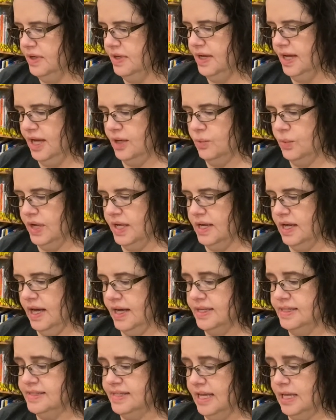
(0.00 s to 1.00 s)
And when I
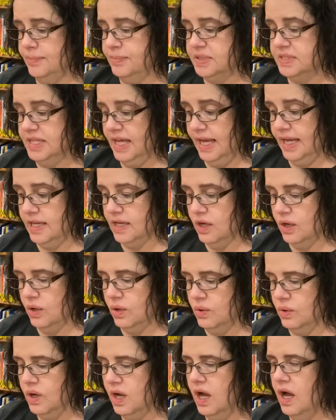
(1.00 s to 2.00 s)
say
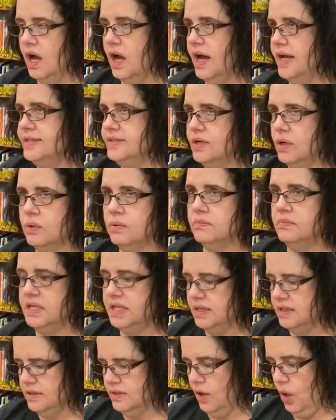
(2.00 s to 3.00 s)
potato, I don't
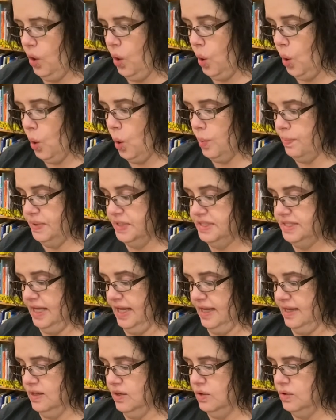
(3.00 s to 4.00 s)
mean the whole
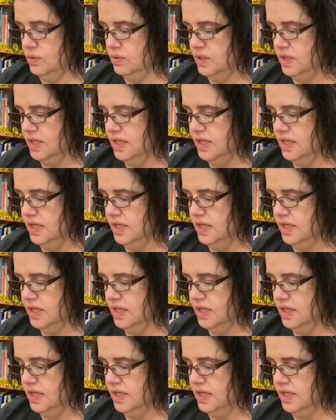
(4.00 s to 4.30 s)
potato.